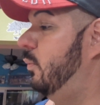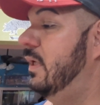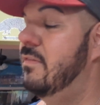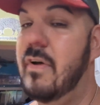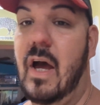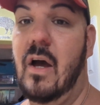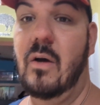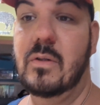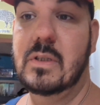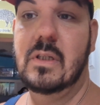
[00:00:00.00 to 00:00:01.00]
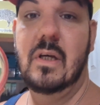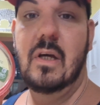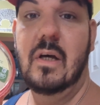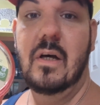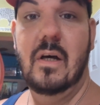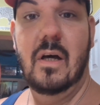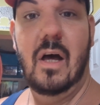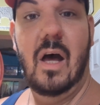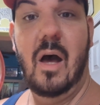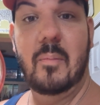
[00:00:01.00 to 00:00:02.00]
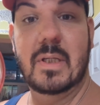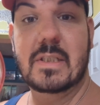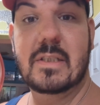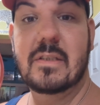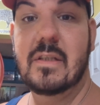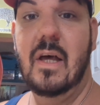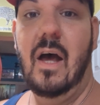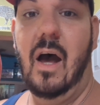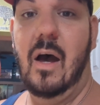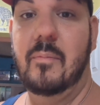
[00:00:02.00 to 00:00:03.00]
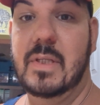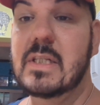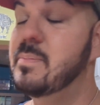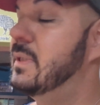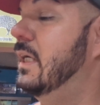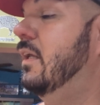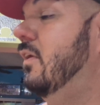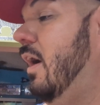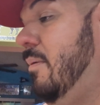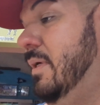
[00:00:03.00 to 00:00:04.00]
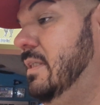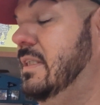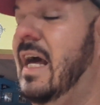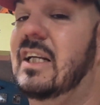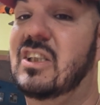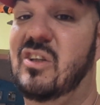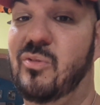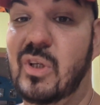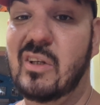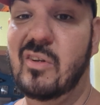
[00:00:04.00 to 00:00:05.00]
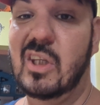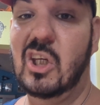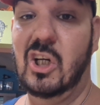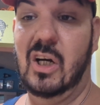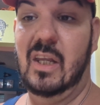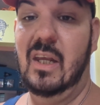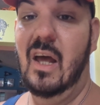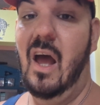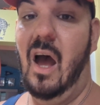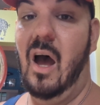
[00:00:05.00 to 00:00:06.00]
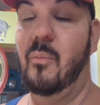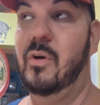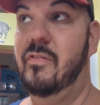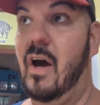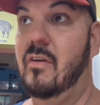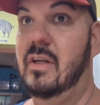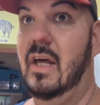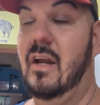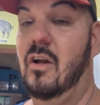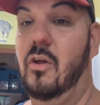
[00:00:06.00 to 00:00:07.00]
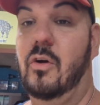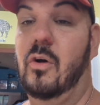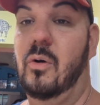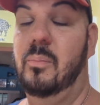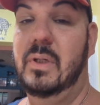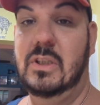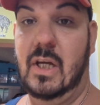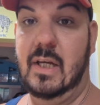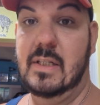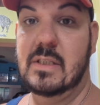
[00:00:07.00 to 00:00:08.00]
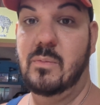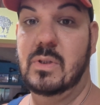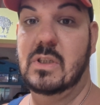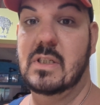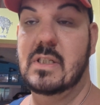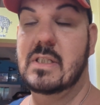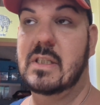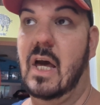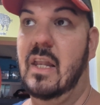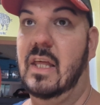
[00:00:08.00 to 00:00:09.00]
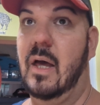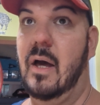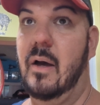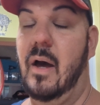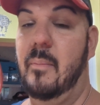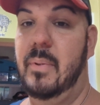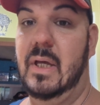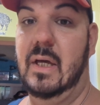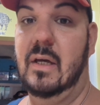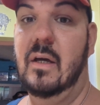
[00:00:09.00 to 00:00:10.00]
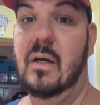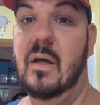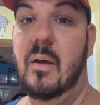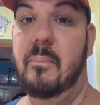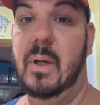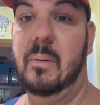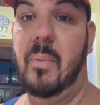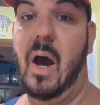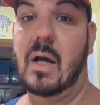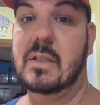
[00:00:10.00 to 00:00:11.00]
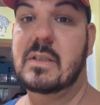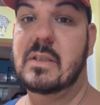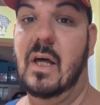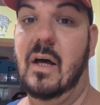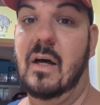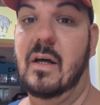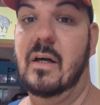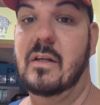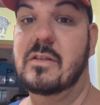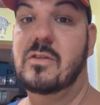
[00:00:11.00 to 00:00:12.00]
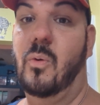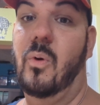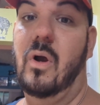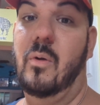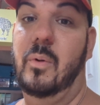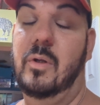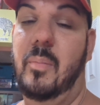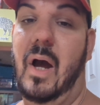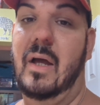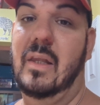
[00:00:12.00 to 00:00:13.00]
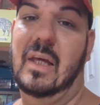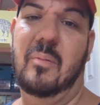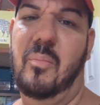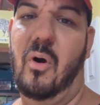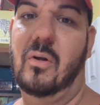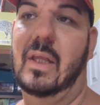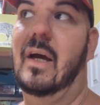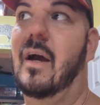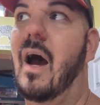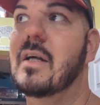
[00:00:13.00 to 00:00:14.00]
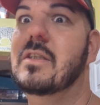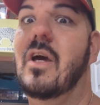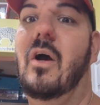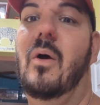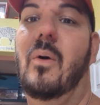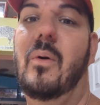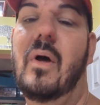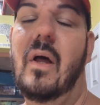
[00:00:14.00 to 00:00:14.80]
we found hummus. This particular hummus is actually really, really good. We found it at our local BJ's, which is kind of like a big box store where you buy like in bulk, like a Costco,